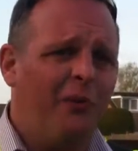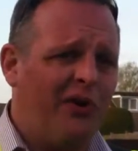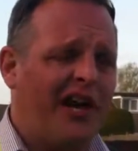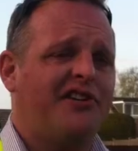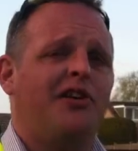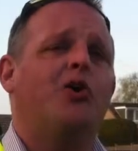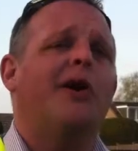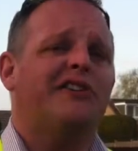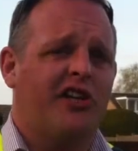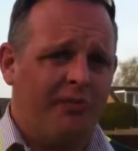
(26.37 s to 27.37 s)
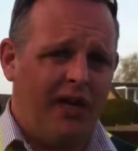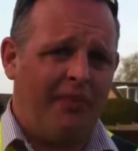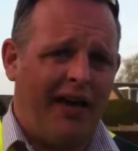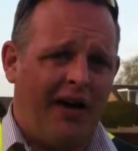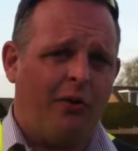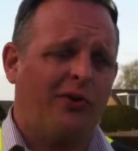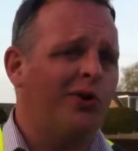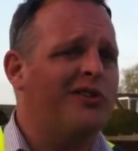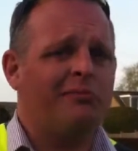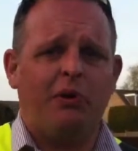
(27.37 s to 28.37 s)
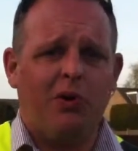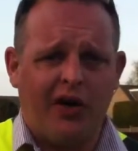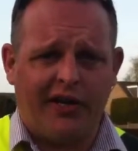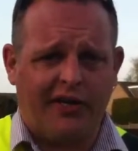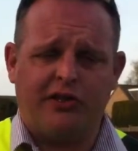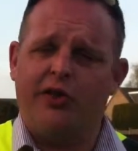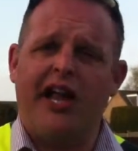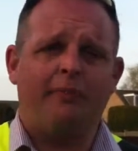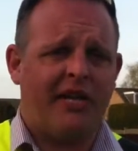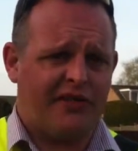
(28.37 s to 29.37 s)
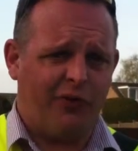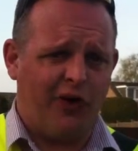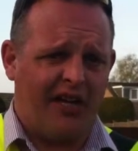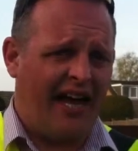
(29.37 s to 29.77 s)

We're actually always going to be about, we're always going to be working and doing our best for you.